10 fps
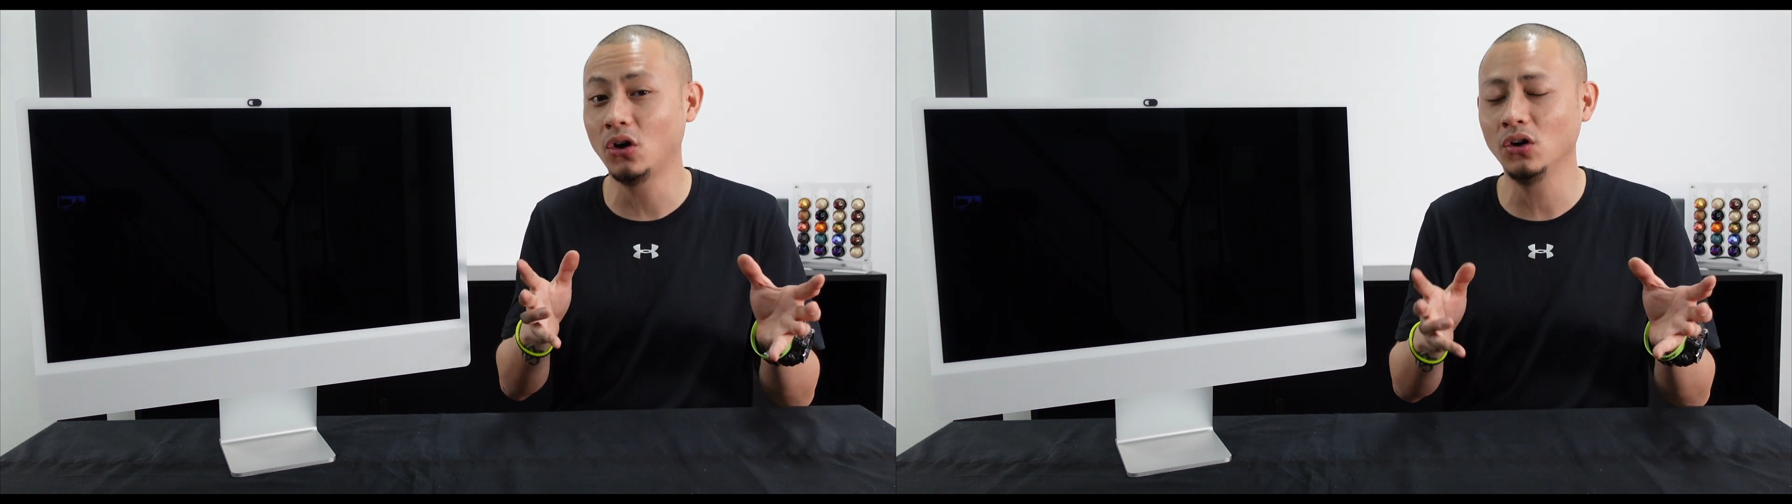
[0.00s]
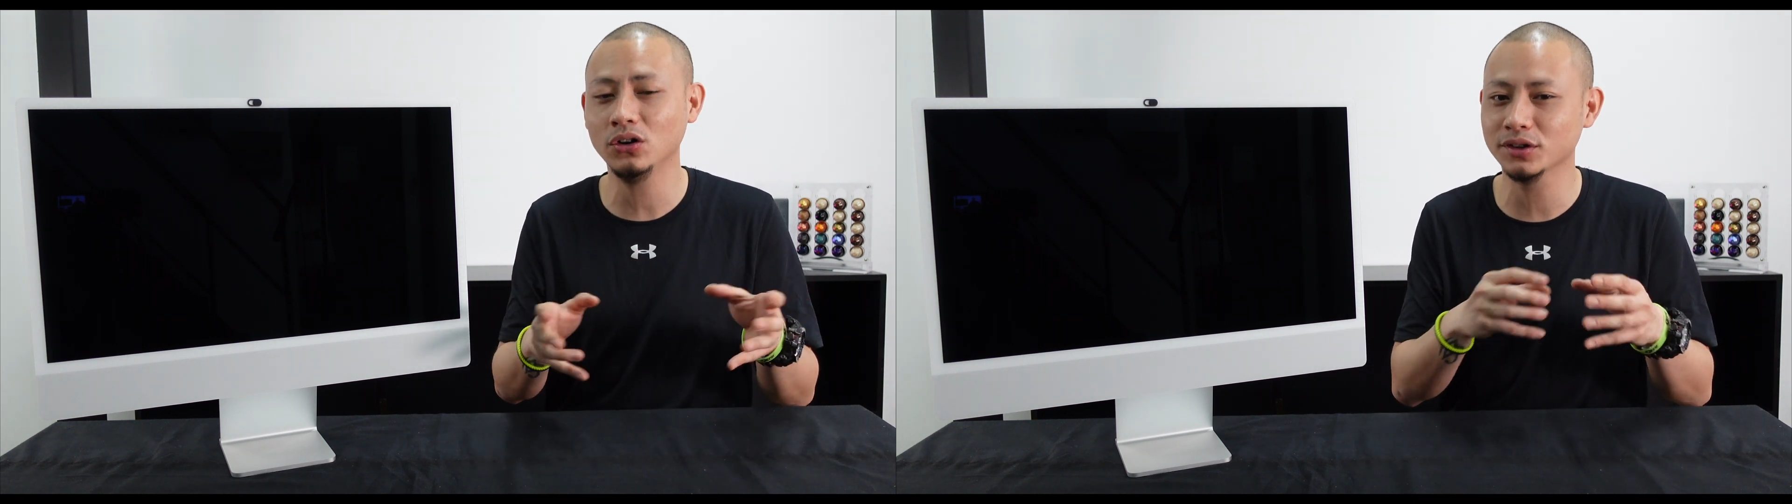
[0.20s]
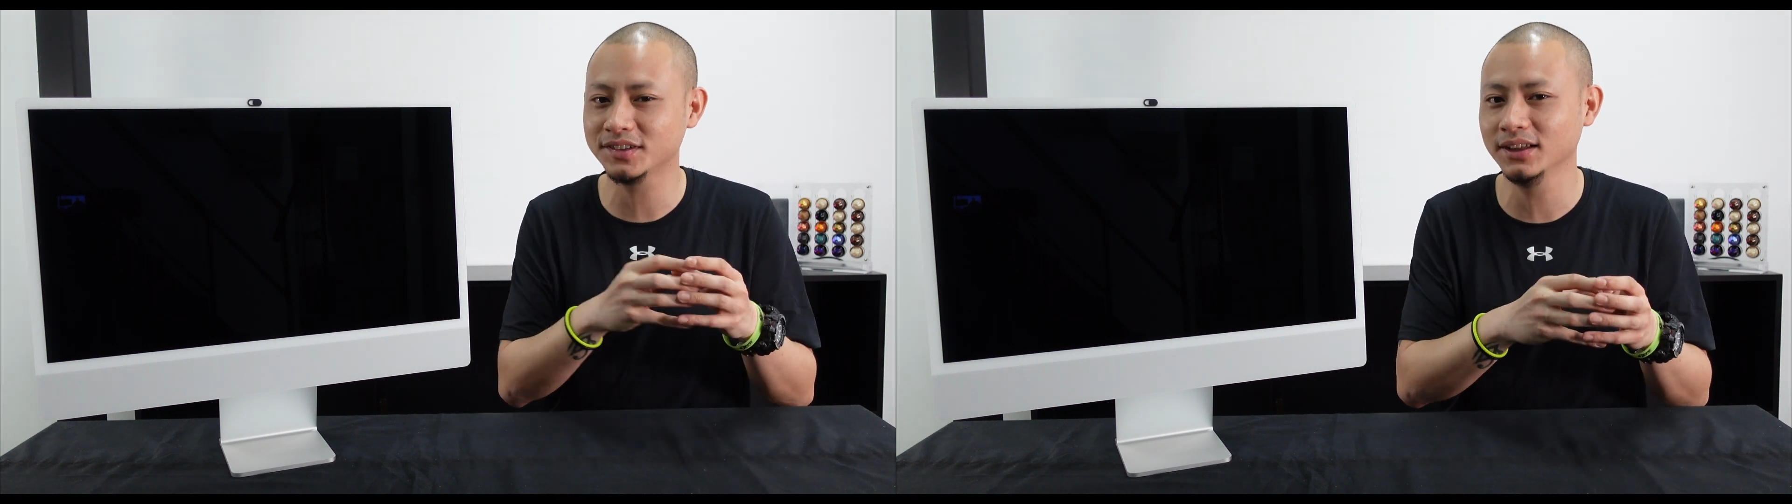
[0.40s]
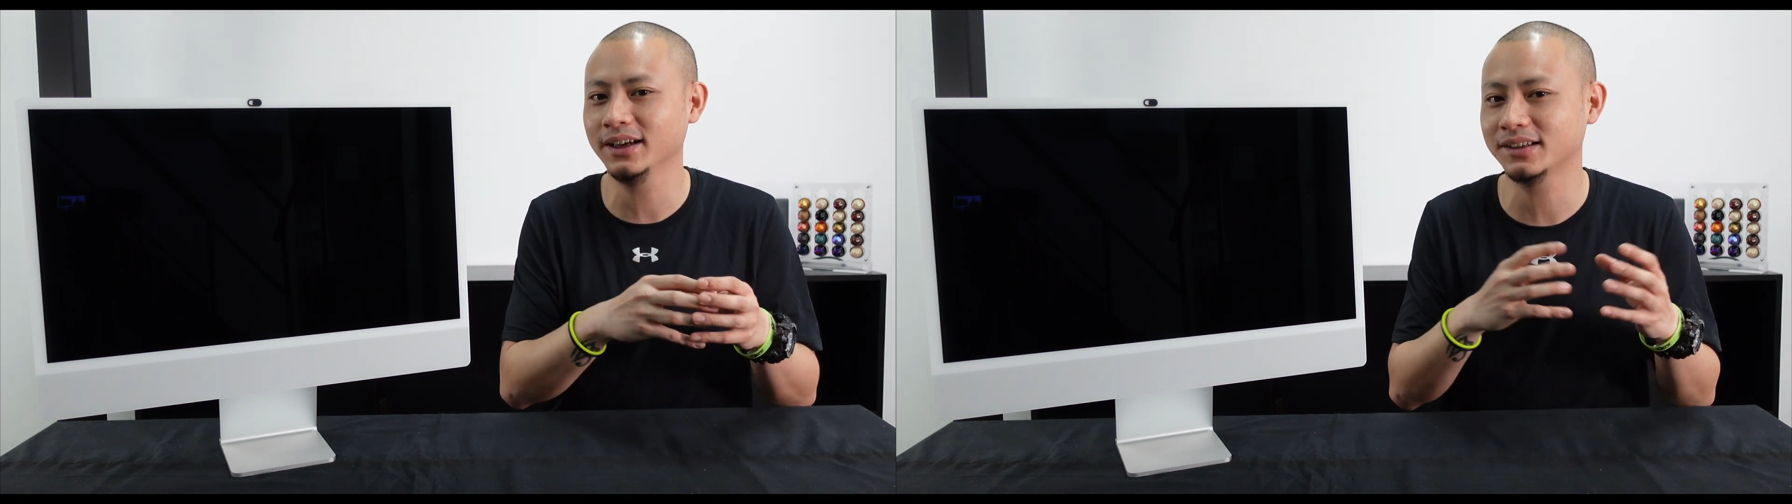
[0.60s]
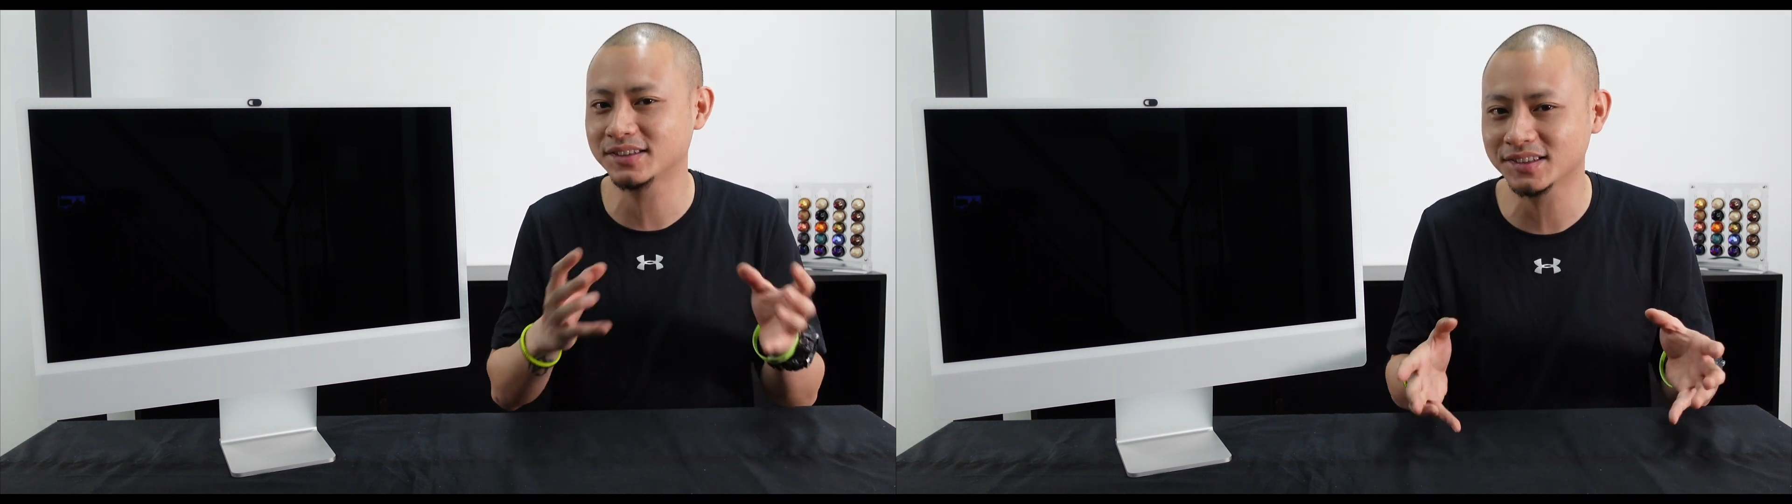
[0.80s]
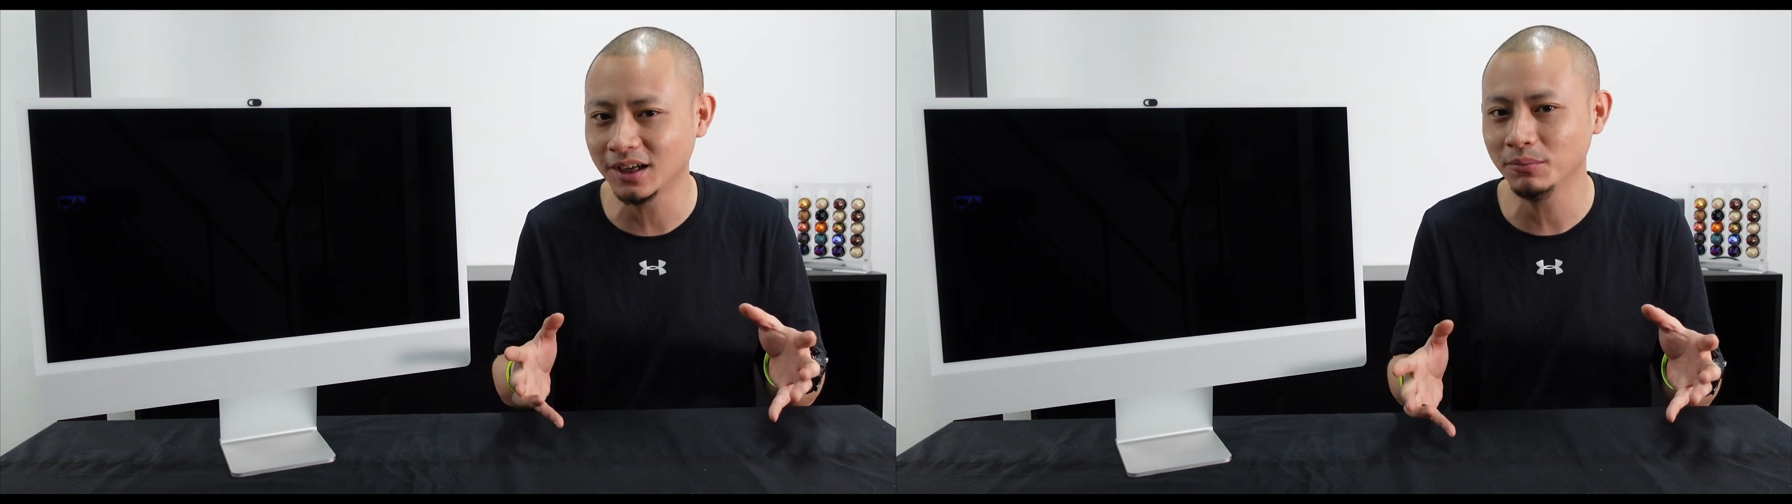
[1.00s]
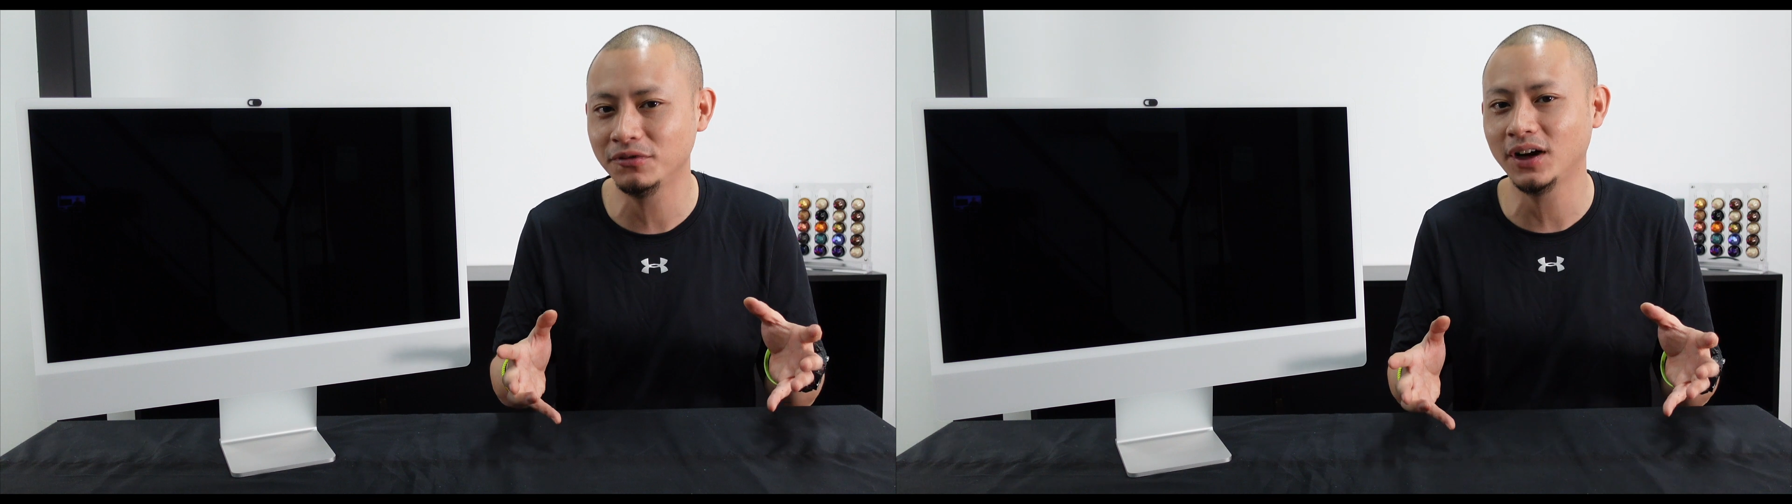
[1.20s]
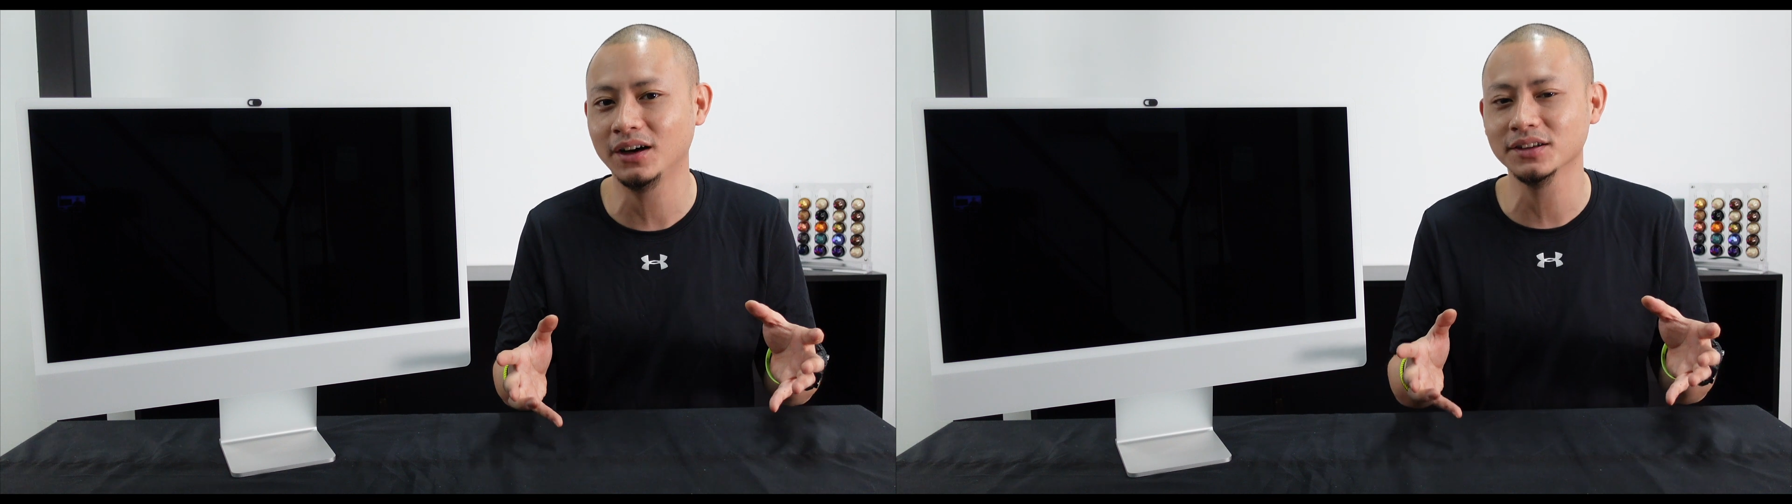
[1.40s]
all or select some
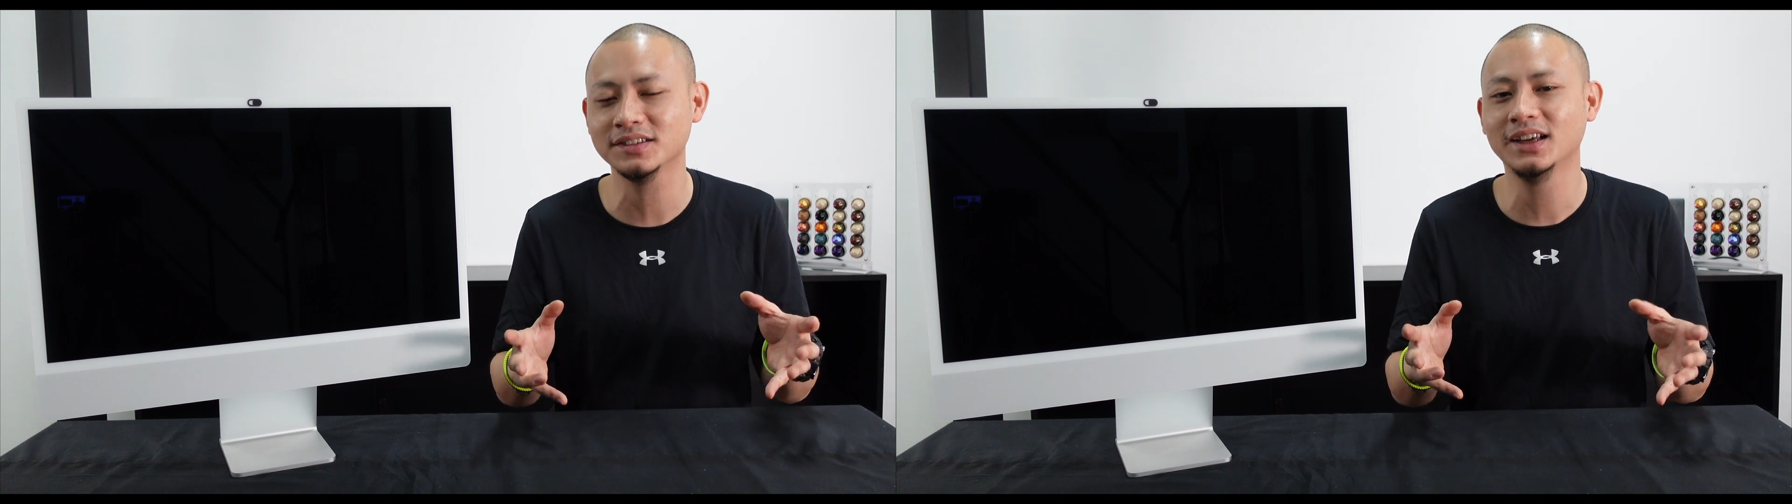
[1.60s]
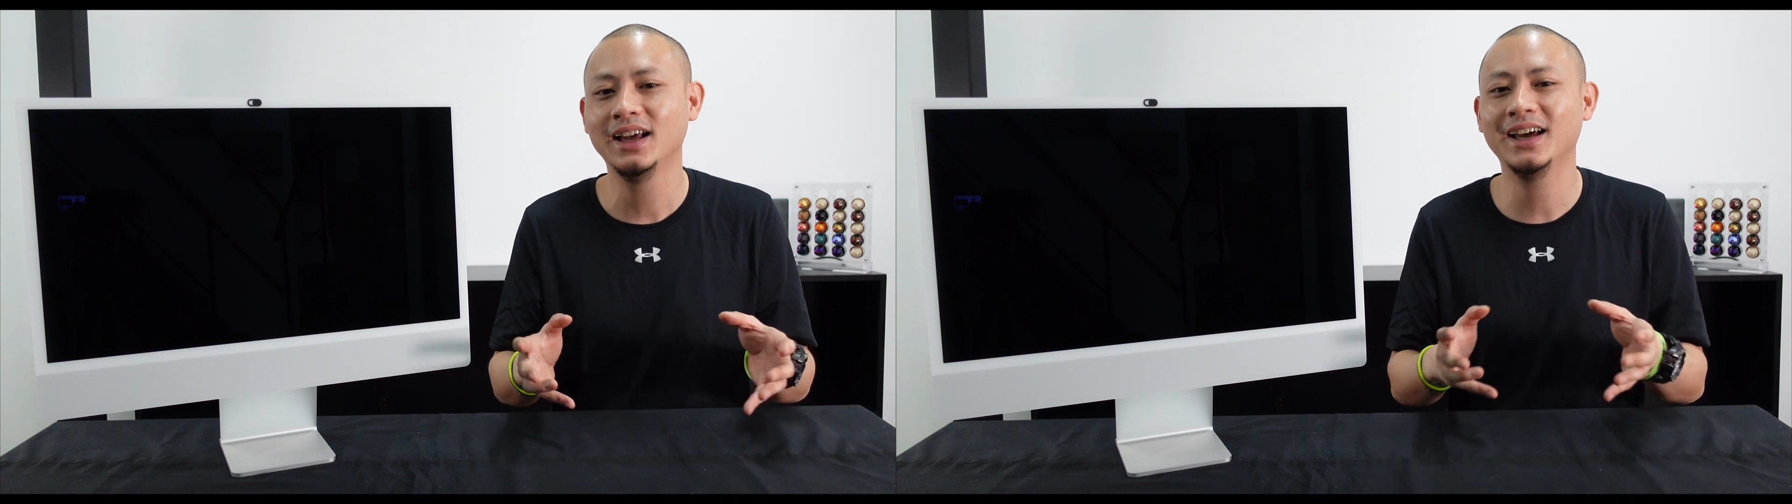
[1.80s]
files